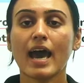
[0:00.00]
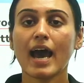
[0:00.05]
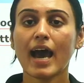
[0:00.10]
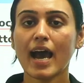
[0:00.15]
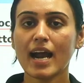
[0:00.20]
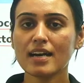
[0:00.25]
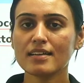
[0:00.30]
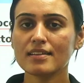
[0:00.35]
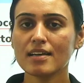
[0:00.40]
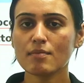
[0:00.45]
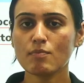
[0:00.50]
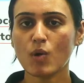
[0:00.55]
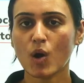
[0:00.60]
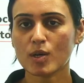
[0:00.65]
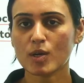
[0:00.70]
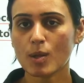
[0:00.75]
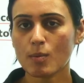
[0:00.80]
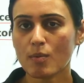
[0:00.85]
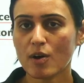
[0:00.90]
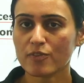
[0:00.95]
at the
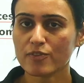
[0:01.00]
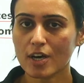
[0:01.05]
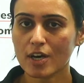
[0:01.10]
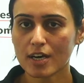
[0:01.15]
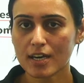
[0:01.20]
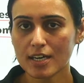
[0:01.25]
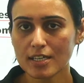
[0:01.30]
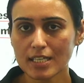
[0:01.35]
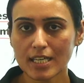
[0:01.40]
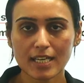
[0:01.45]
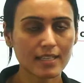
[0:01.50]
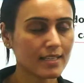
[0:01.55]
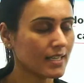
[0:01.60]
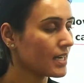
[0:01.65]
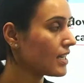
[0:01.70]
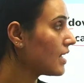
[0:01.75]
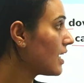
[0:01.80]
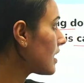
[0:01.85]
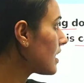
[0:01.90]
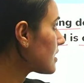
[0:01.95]
bottom of your container,
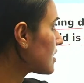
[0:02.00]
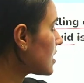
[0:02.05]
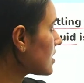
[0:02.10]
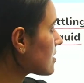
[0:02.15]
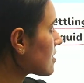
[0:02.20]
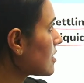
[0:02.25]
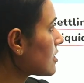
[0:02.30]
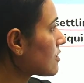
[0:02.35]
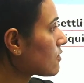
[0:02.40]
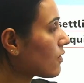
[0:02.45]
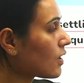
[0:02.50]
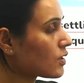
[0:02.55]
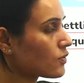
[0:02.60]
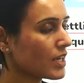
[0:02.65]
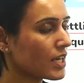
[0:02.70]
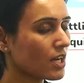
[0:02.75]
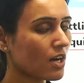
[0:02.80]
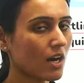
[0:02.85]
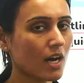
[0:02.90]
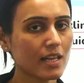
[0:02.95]
this is what we
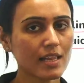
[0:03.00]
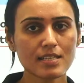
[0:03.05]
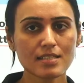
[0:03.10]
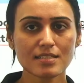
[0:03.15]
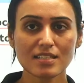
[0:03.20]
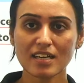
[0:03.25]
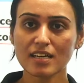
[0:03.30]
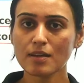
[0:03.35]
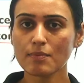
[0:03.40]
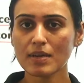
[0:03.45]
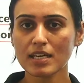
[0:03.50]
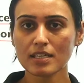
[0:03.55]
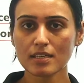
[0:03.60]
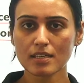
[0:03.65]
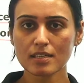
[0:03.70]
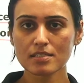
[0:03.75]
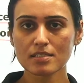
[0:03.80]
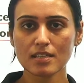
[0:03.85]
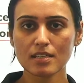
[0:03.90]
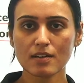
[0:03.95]
call as
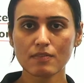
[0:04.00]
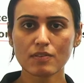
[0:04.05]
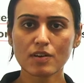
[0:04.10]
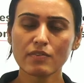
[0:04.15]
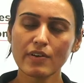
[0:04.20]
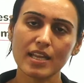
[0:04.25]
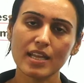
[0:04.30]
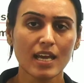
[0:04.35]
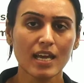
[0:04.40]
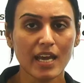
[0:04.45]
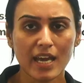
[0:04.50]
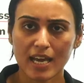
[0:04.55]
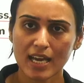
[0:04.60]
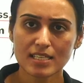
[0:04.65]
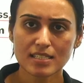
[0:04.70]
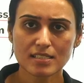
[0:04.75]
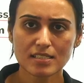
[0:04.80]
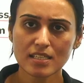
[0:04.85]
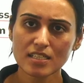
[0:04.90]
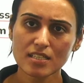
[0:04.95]
sedimentation, everyone. Is
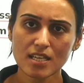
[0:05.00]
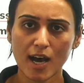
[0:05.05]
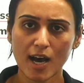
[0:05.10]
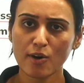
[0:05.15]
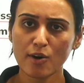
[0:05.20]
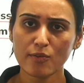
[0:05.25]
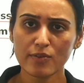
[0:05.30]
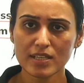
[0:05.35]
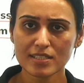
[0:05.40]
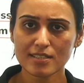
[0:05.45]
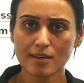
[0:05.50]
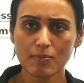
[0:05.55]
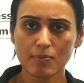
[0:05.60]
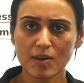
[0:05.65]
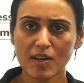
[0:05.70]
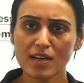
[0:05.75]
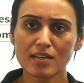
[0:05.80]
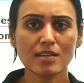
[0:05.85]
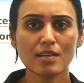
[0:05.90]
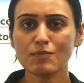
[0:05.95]
this how we
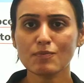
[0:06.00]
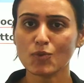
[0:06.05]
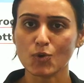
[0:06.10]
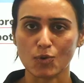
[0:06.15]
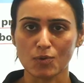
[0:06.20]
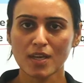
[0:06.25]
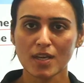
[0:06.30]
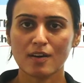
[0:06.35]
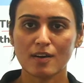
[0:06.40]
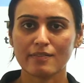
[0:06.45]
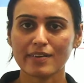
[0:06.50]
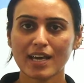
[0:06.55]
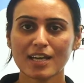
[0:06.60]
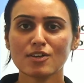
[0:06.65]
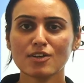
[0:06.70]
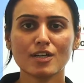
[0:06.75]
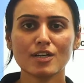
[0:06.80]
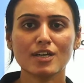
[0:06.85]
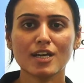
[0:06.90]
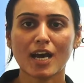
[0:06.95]
separate them? No, we are
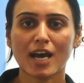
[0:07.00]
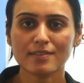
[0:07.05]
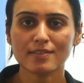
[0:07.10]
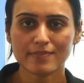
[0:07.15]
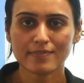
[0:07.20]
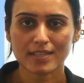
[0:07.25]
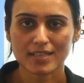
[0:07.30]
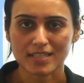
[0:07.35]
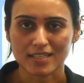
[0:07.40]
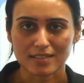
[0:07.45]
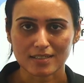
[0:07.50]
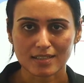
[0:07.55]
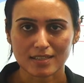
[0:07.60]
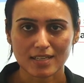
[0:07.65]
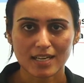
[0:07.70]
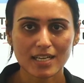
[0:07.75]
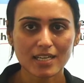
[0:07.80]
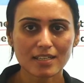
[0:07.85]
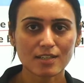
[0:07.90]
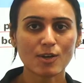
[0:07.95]
not done with it,
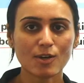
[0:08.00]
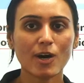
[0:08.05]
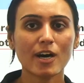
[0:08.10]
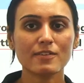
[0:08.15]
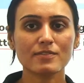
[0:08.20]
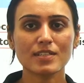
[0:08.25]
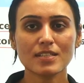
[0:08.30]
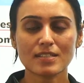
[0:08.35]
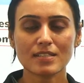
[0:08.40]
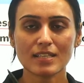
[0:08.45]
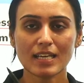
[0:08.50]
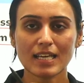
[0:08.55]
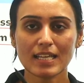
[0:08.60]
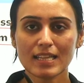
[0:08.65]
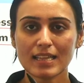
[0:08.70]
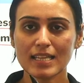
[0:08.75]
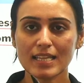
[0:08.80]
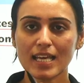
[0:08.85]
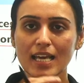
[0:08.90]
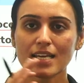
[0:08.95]
right? You have just seen
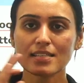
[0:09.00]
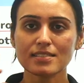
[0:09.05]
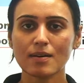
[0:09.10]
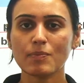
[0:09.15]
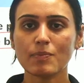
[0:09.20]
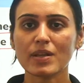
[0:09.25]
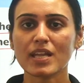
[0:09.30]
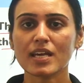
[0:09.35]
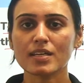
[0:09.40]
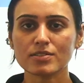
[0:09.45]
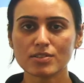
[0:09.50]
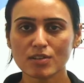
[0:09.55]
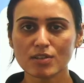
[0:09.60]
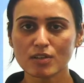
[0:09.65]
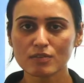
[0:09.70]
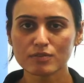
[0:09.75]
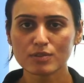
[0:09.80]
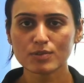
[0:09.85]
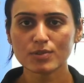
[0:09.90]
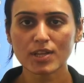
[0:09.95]
the separation
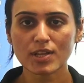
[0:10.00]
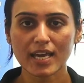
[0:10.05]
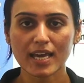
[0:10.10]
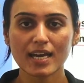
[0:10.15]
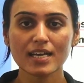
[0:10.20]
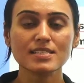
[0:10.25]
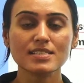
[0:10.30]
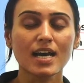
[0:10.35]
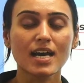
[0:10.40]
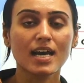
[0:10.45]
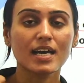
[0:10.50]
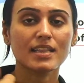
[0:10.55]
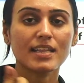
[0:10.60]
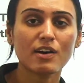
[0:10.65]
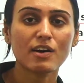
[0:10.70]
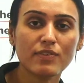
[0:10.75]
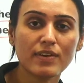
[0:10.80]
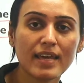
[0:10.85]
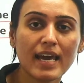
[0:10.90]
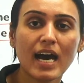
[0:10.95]
of two layers. Now
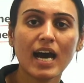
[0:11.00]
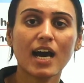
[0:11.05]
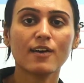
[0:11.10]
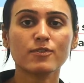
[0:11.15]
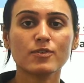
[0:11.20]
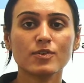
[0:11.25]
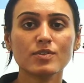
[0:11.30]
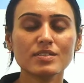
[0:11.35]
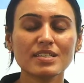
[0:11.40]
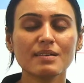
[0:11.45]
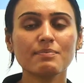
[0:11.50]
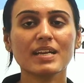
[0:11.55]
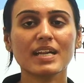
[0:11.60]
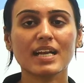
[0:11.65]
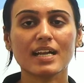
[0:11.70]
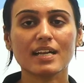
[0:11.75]
we have to separate